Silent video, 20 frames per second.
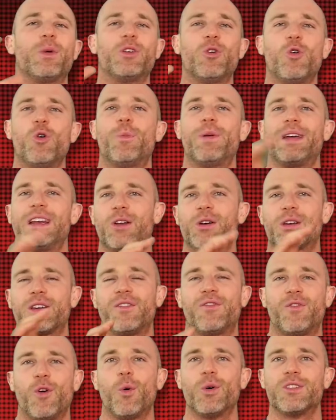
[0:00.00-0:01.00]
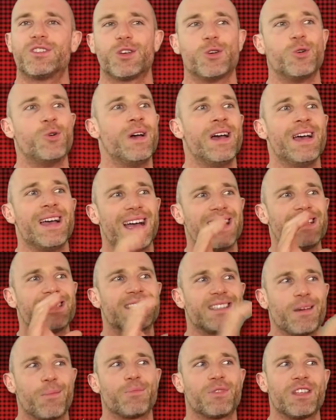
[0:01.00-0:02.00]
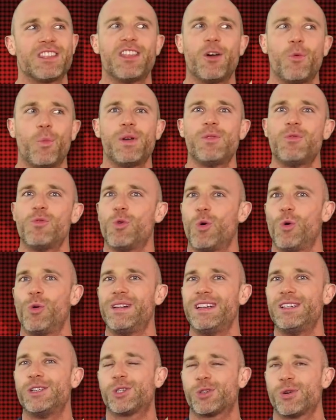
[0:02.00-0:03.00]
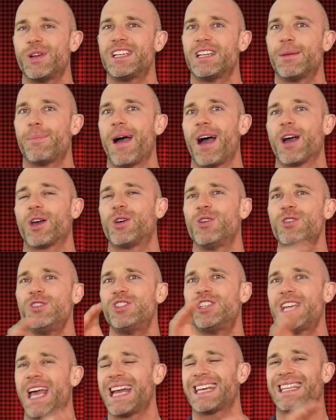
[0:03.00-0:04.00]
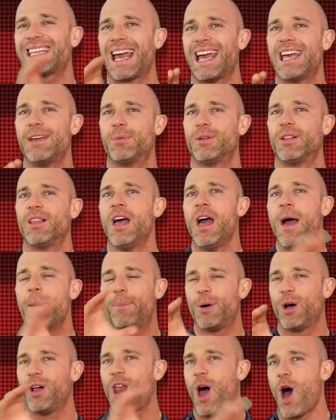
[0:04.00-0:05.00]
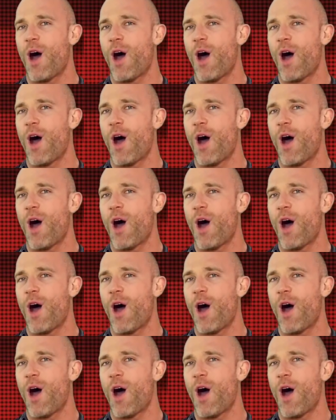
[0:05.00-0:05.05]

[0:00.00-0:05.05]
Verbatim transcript: we'd all been looking forward to and something that we were all intrigued about. Could Chad Gable pull